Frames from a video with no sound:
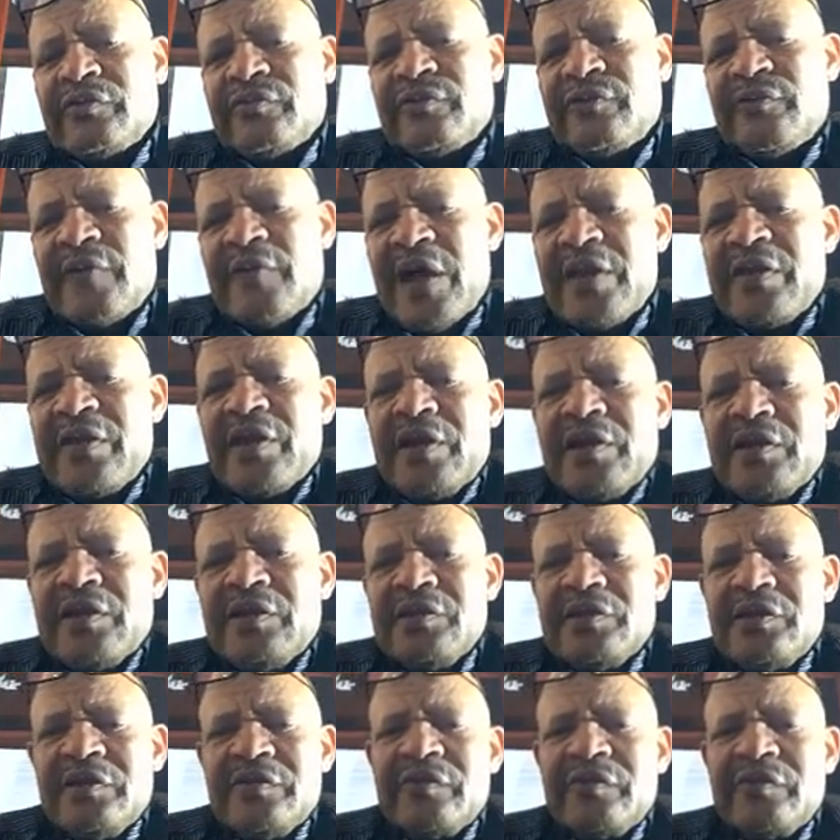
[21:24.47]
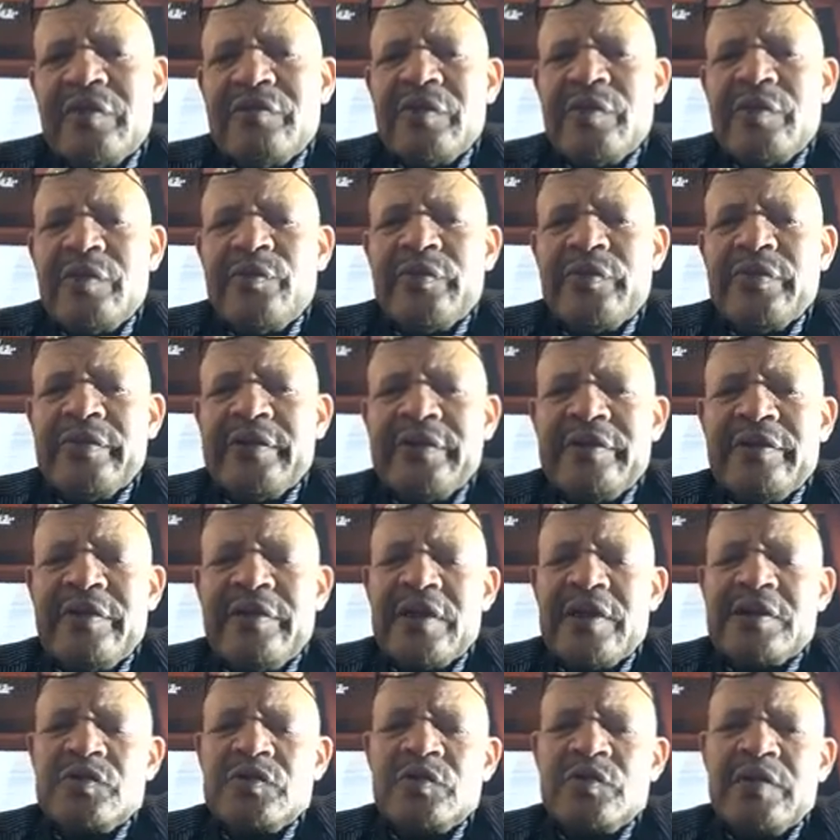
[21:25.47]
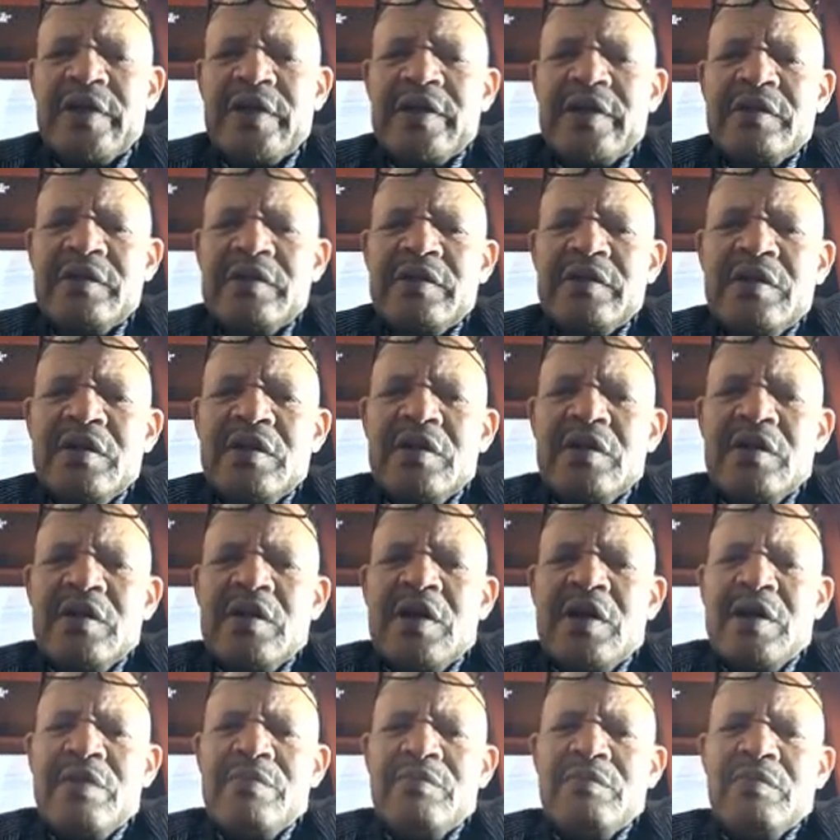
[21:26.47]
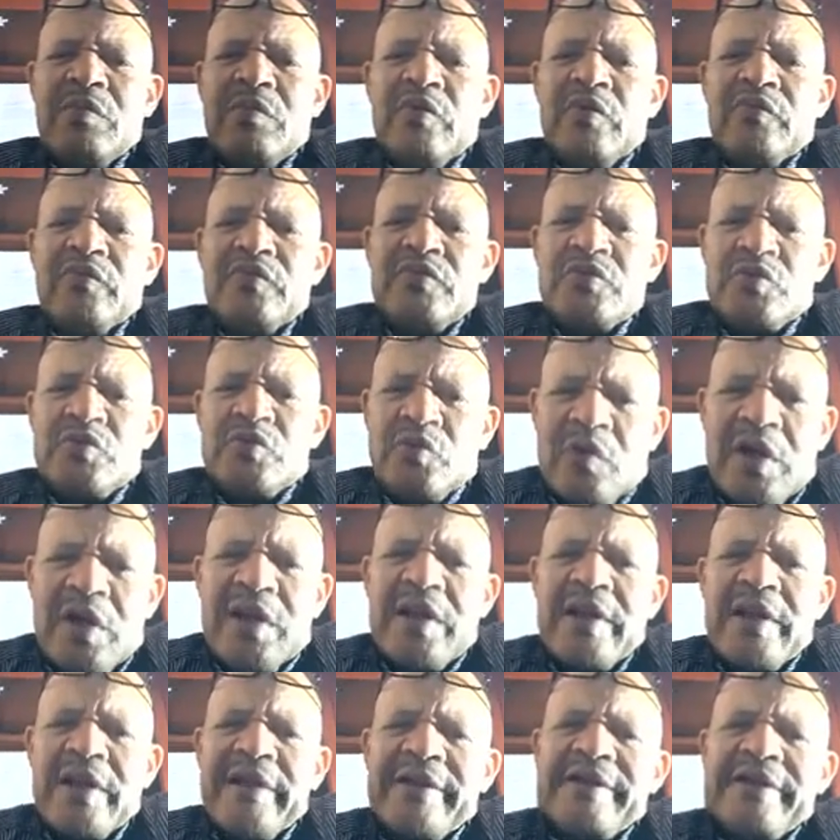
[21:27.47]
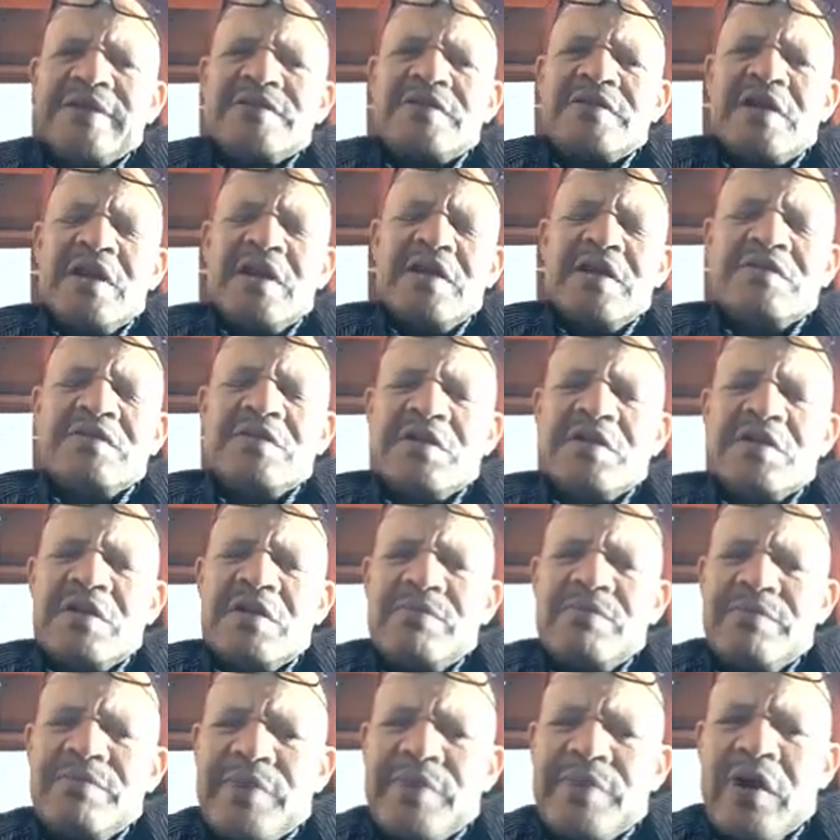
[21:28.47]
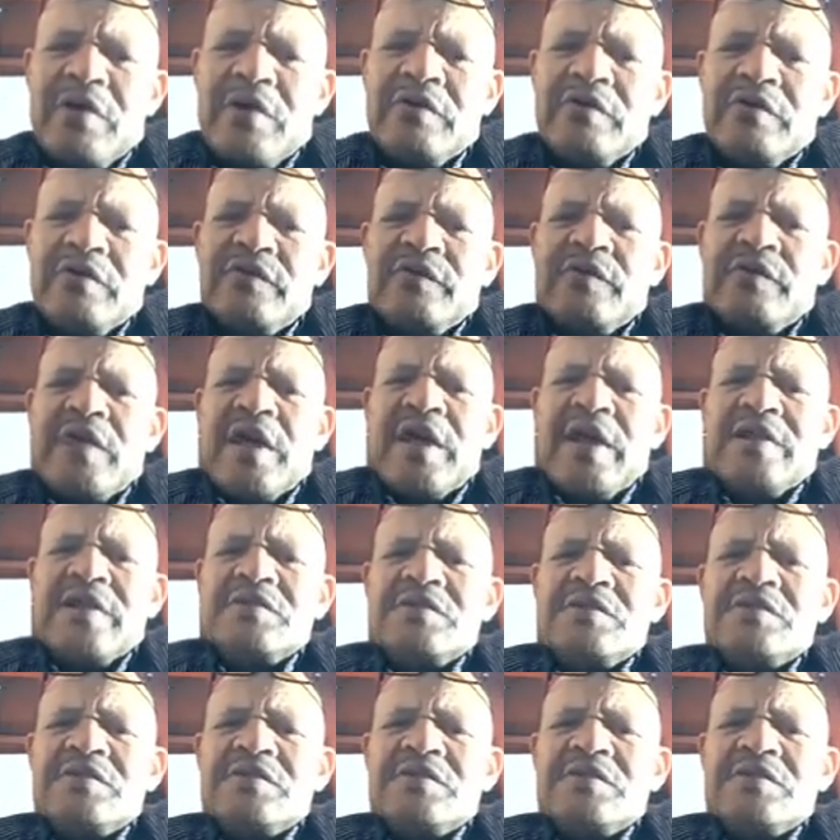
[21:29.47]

fatherland, if I may put it that way. I'm of dual heritage, and I'm proud of that.